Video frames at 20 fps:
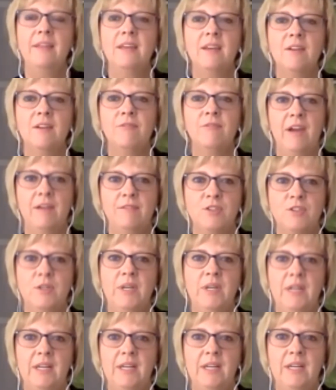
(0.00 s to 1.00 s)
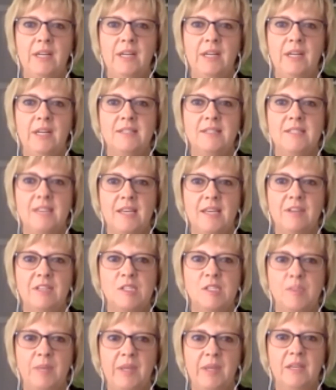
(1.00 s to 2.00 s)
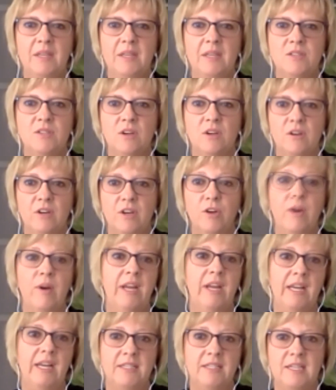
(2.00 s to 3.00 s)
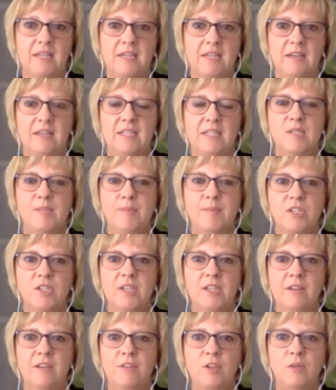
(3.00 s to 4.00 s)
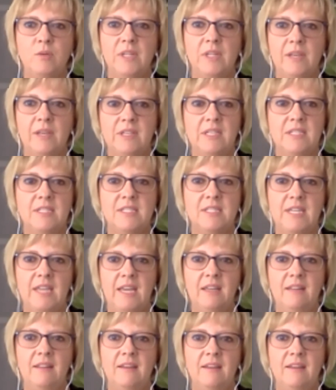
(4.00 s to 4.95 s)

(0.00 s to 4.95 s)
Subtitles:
I think 529 savings plans are a great idea, especially if you live in a state